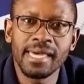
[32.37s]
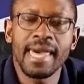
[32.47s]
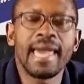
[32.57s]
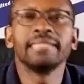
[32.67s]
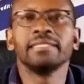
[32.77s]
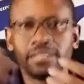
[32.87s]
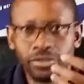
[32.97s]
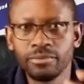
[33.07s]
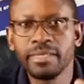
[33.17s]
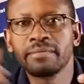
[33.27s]
And
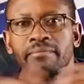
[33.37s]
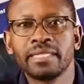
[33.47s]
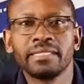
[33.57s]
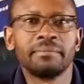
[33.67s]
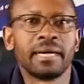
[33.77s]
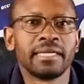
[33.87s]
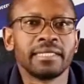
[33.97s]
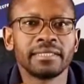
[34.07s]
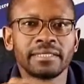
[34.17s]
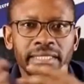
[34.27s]
you make money
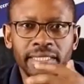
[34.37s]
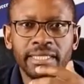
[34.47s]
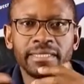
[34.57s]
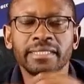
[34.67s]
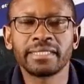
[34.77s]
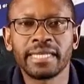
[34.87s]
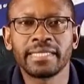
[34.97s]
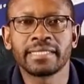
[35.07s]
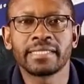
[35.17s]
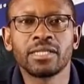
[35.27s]
by generating
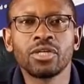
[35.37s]
sales.